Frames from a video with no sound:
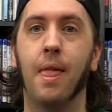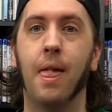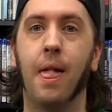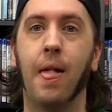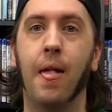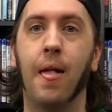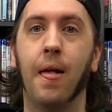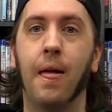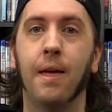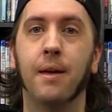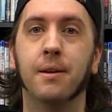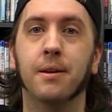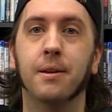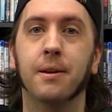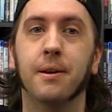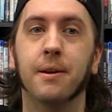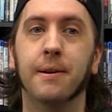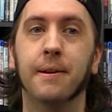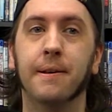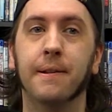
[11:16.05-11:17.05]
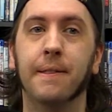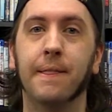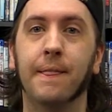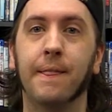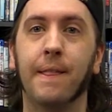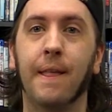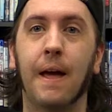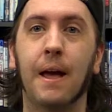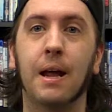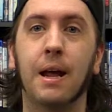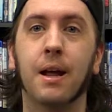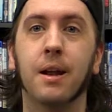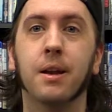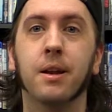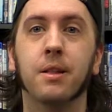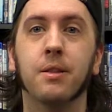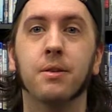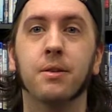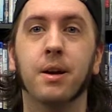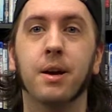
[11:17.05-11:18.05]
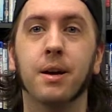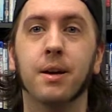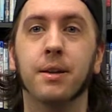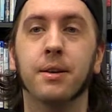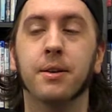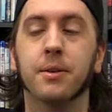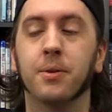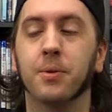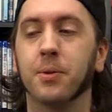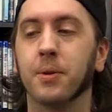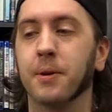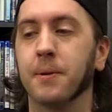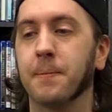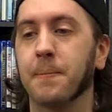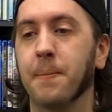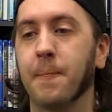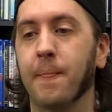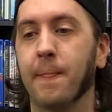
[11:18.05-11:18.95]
and I got another knock at the door.